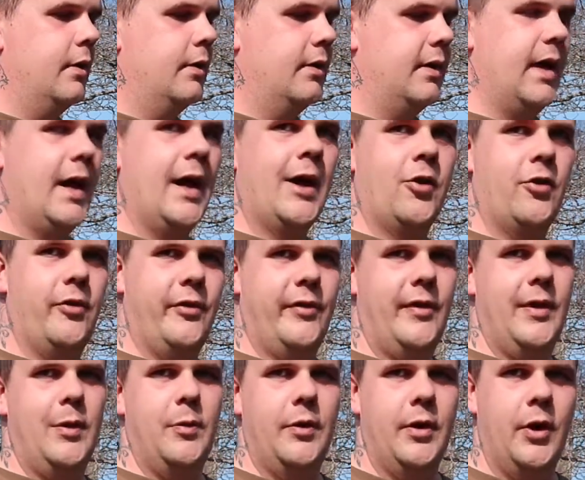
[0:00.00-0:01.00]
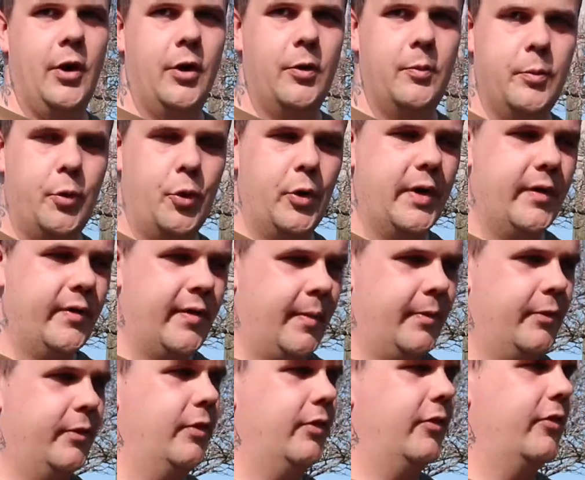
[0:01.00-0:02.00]
The accuracy with the home point is
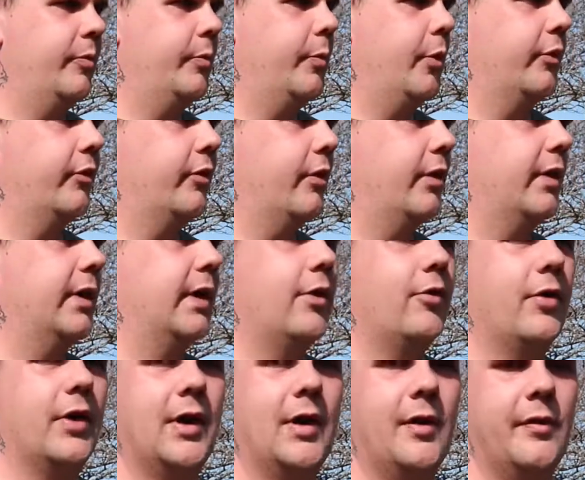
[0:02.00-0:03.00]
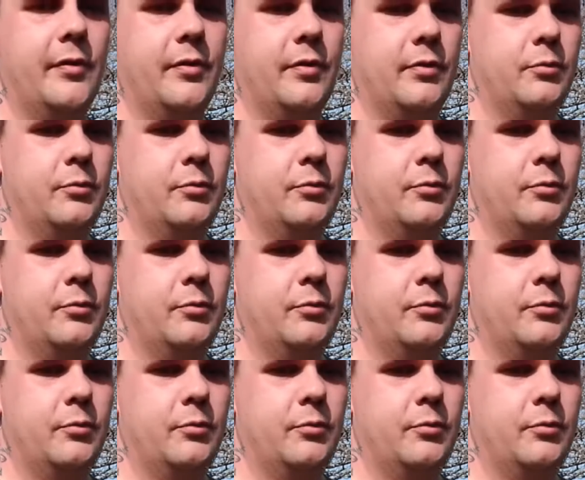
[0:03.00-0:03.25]
absolutely spot on, near enough,